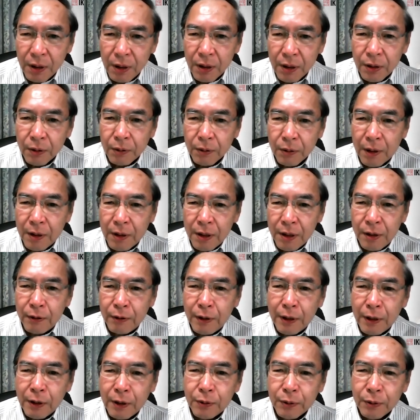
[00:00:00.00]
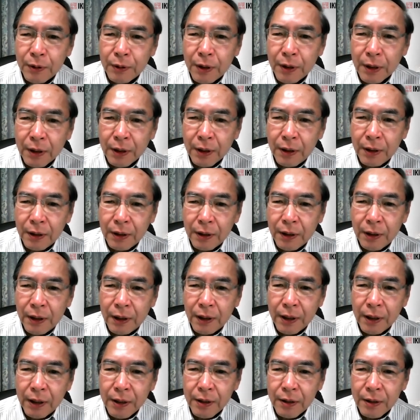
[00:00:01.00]
so that this related to
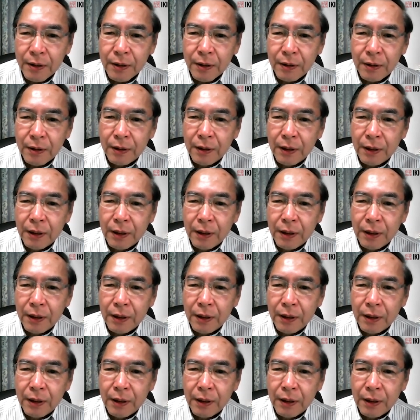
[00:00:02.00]
his